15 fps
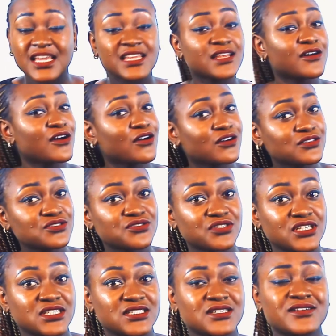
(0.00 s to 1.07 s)
in our
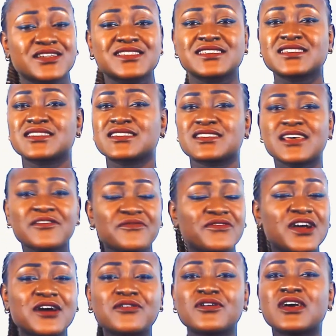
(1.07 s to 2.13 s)
country. There are
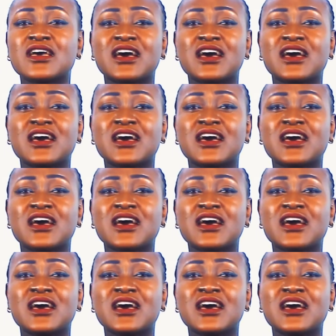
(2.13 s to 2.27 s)
several